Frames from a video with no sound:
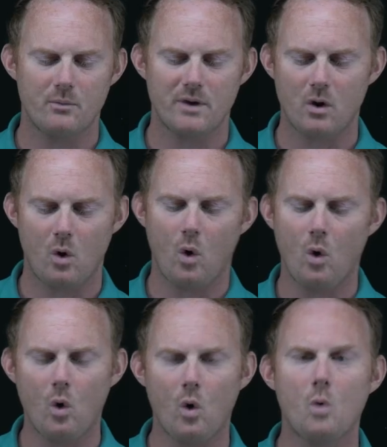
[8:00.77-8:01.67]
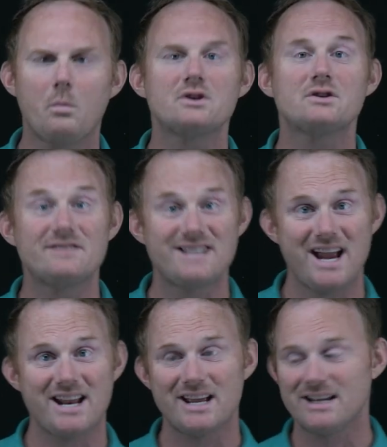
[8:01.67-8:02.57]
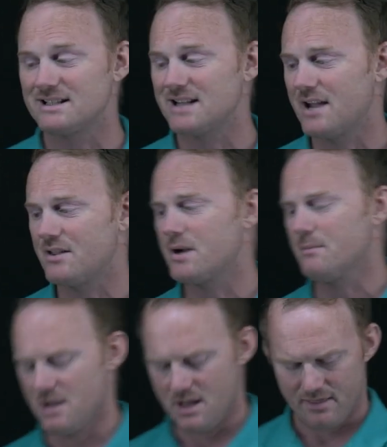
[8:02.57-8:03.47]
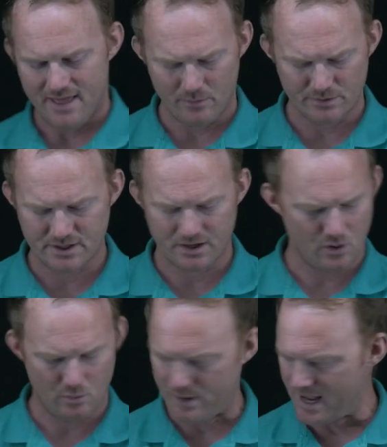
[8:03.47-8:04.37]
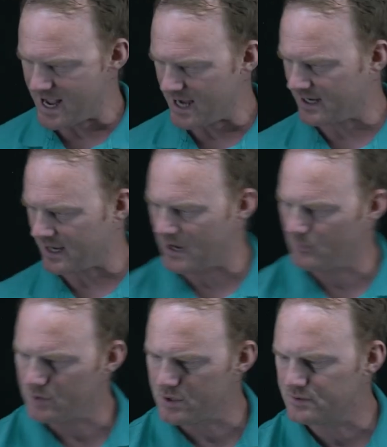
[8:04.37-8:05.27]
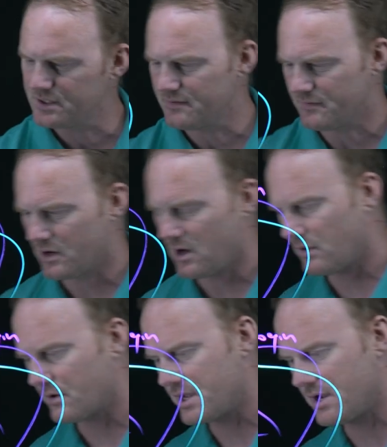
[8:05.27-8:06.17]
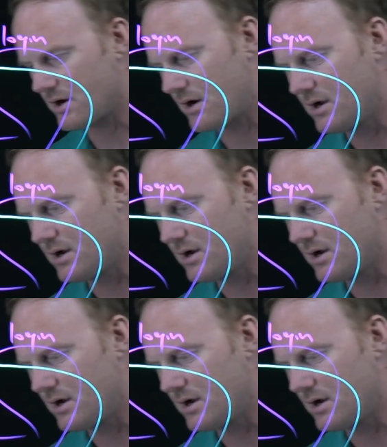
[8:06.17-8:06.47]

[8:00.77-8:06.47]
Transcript: We've got a whole bunch of data inside there. That one's going to go back. I will use a different color here.